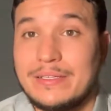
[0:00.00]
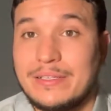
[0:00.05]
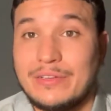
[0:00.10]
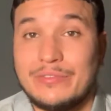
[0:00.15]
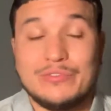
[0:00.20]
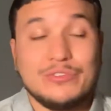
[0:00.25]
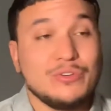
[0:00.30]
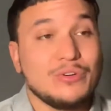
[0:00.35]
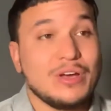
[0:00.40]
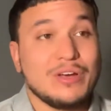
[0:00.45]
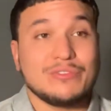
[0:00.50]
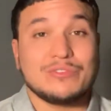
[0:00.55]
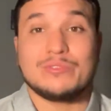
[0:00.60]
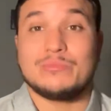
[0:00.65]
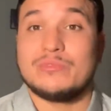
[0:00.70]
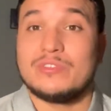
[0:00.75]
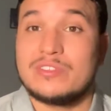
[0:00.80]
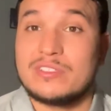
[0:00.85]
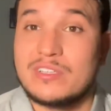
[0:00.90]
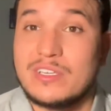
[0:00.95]
If you don't have
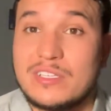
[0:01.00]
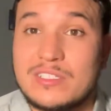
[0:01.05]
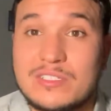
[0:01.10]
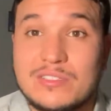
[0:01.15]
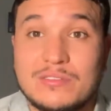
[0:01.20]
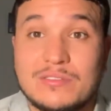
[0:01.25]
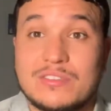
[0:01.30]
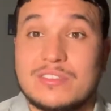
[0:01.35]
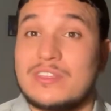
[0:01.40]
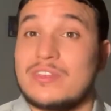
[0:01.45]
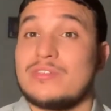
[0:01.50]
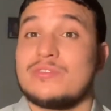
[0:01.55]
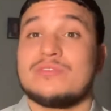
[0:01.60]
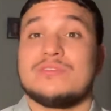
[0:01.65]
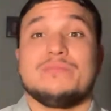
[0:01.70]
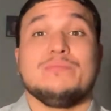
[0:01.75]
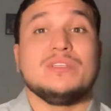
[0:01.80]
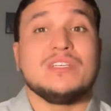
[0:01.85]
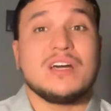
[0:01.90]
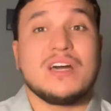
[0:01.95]
communication skills,
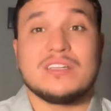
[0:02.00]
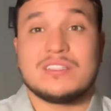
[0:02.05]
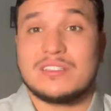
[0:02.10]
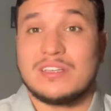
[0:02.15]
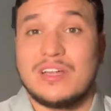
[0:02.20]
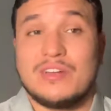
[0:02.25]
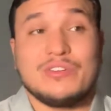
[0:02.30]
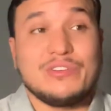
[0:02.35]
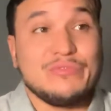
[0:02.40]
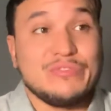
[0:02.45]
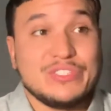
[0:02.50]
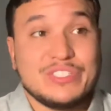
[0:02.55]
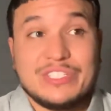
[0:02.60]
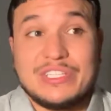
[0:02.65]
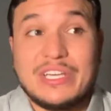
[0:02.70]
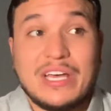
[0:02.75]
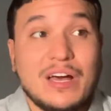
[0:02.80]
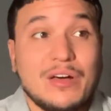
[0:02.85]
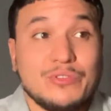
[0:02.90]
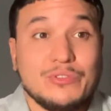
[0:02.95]
to be honest, I don't even
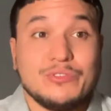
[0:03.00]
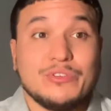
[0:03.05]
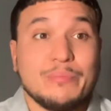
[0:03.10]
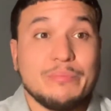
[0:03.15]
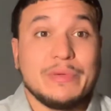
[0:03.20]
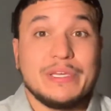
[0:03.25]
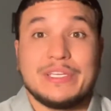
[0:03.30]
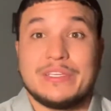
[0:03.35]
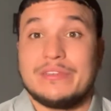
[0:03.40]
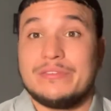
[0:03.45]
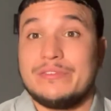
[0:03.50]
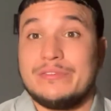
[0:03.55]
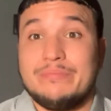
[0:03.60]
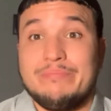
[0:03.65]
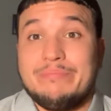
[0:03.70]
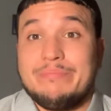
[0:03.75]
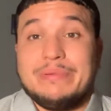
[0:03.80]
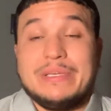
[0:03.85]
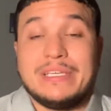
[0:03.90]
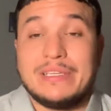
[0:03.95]
see how you can make it
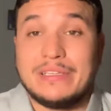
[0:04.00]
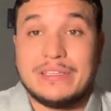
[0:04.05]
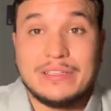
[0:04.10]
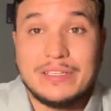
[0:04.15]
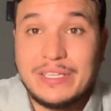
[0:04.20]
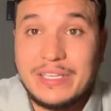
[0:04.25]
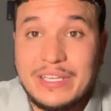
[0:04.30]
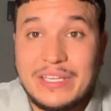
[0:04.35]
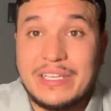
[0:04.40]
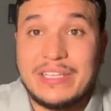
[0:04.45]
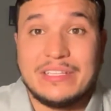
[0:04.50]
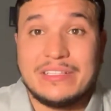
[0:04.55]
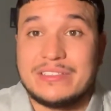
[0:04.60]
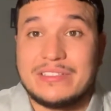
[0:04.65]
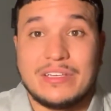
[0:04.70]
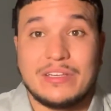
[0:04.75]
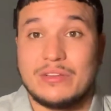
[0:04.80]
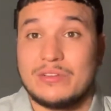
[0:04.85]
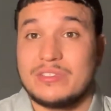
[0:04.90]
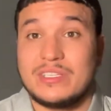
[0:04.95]
being in
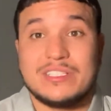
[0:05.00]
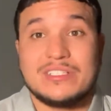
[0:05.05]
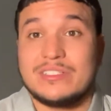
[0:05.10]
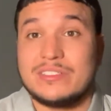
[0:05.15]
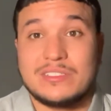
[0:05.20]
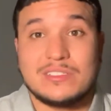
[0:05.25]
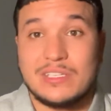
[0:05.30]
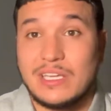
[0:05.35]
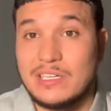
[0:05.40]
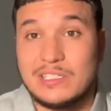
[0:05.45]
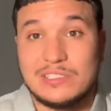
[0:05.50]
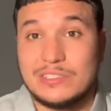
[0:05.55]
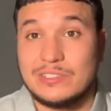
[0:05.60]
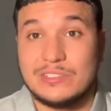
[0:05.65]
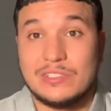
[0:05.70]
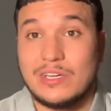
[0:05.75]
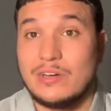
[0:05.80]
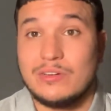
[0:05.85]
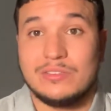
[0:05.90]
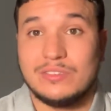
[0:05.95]
sales. I just I just
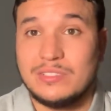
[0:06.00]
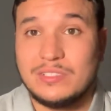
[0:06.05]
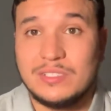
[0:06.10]
don't.